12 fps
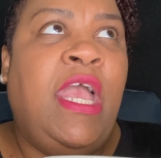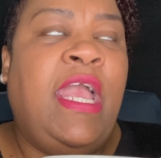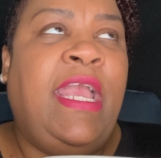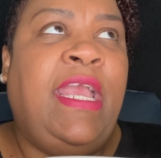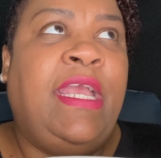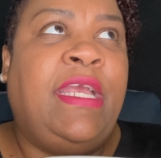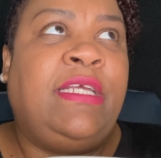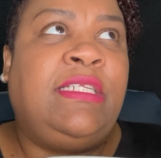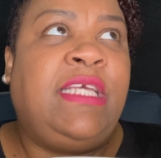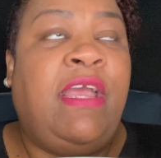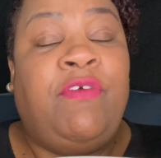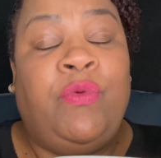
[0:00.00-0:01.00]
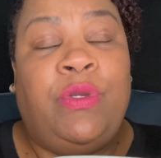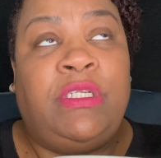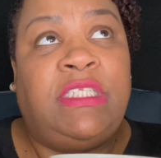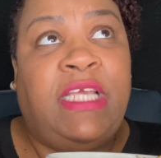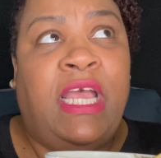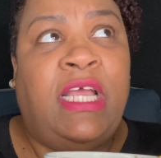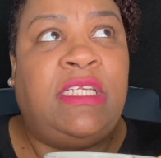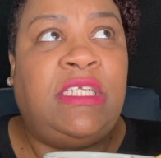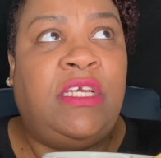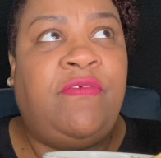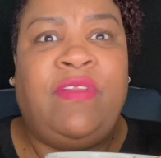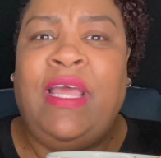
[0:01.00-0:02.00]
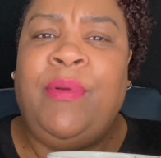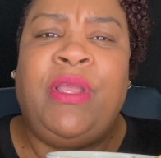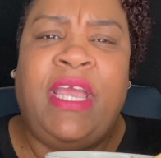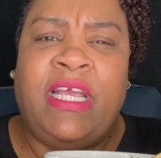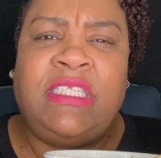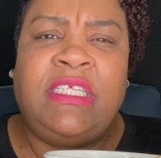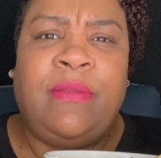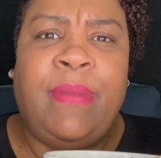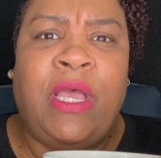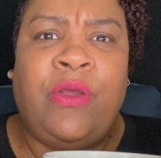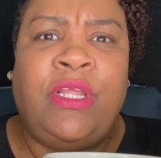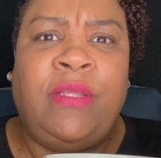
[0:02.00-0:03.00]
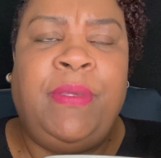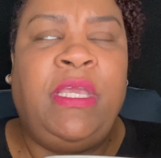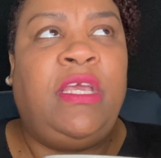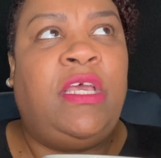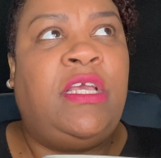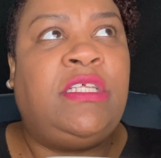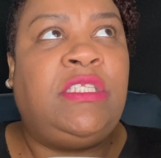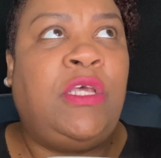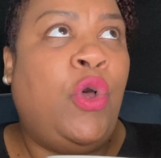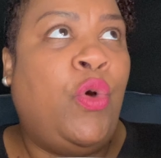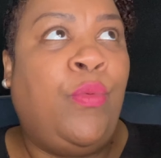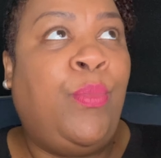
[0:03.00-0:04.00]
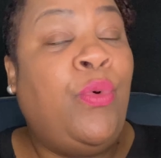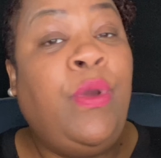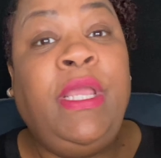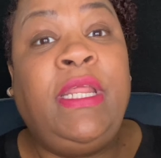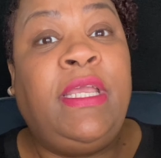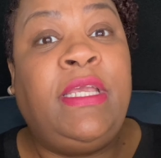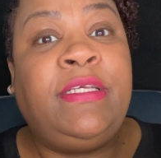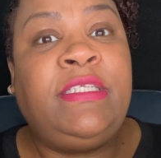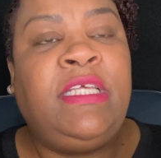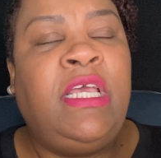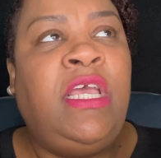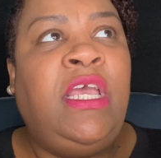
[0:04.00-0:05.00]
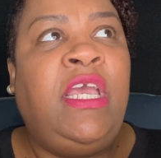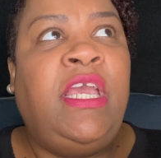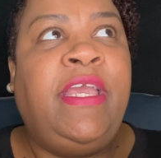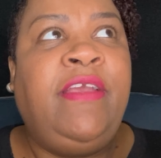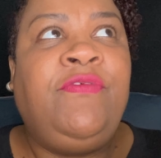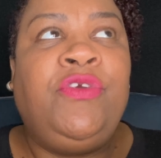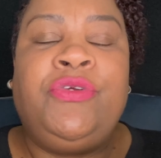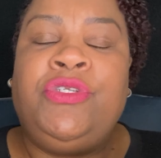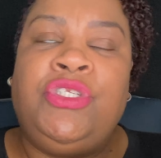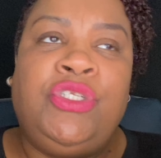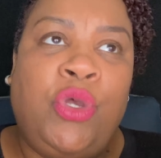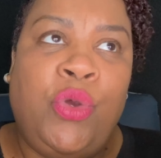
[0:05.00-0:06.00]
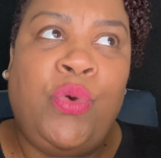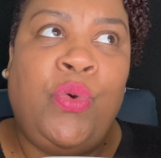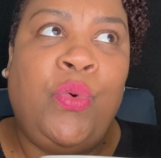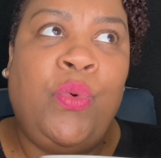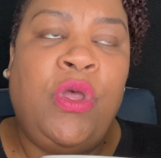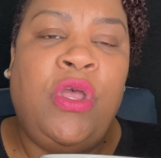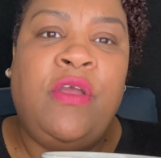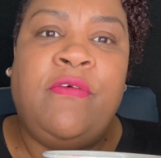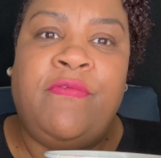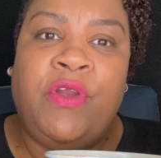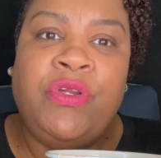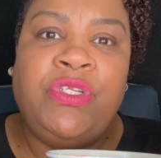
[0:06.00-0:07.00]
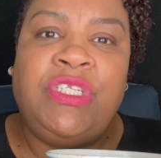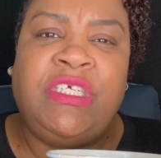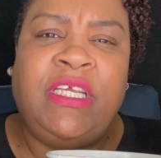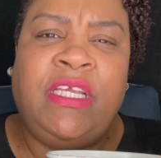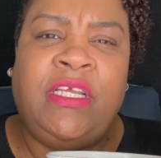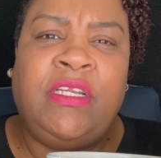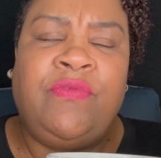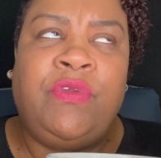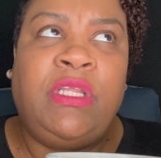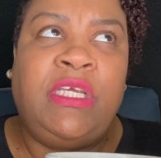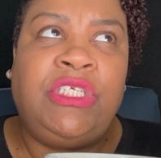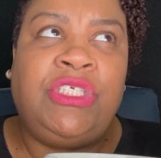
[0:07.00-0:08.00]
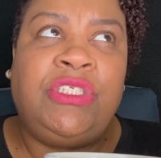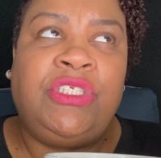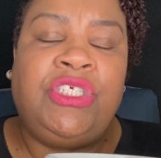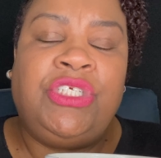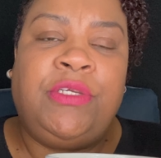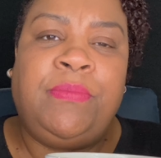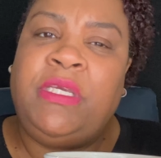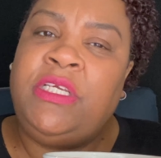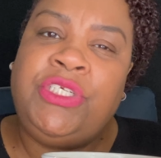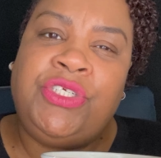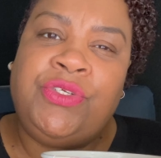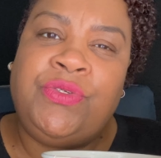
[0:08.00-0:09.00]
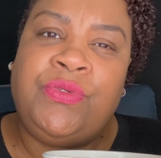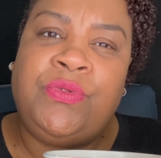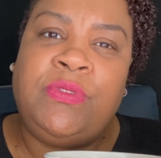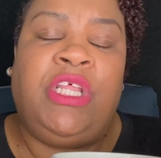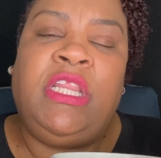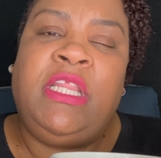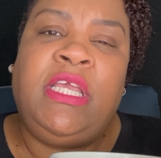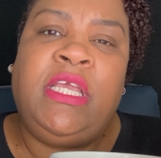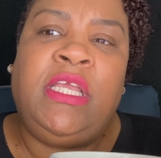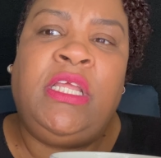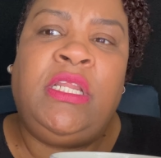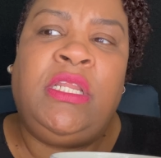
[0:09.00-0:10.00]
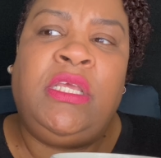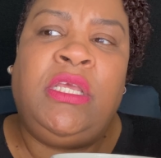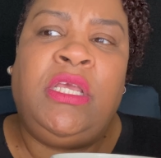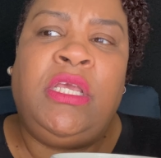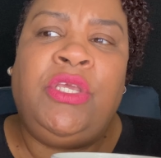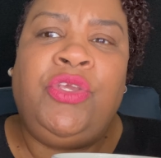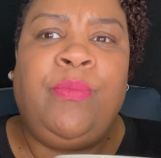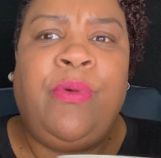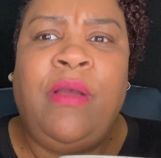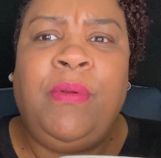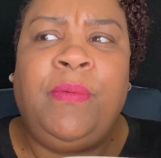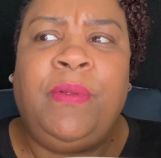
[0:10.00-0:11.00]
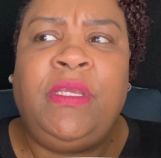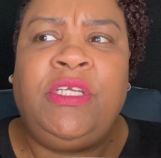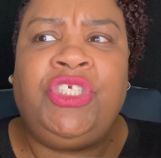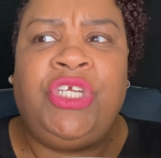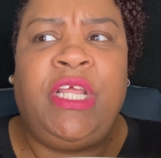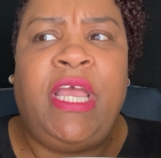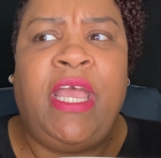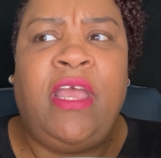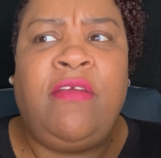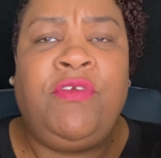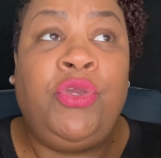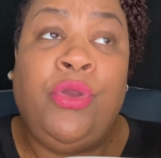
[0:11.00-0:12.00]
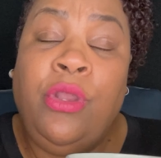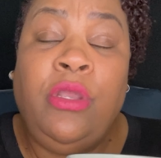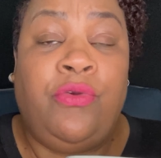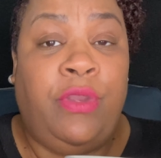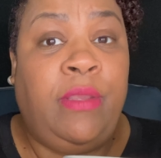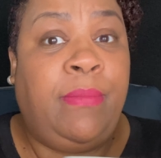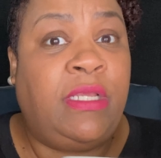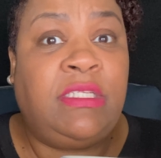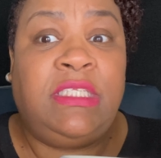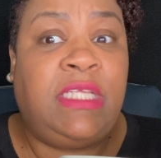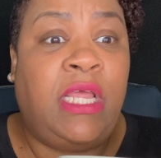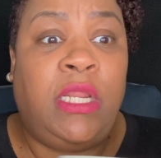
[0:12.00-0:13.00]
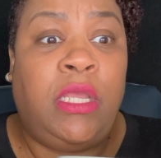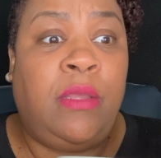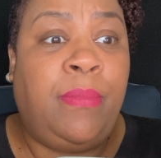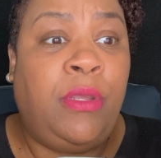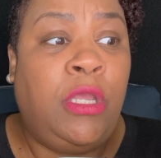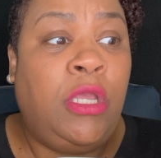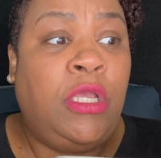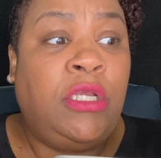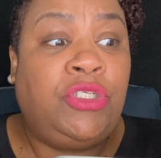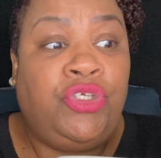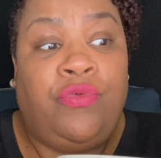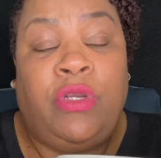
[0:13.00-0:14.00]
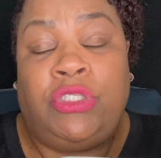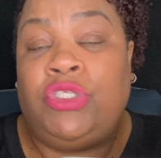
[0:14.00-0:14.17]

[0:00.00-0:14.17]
and everyone's kind of flabbergasted about it because the whole point is if you're so versed in relationship issues then you probably should have your agreement set up to run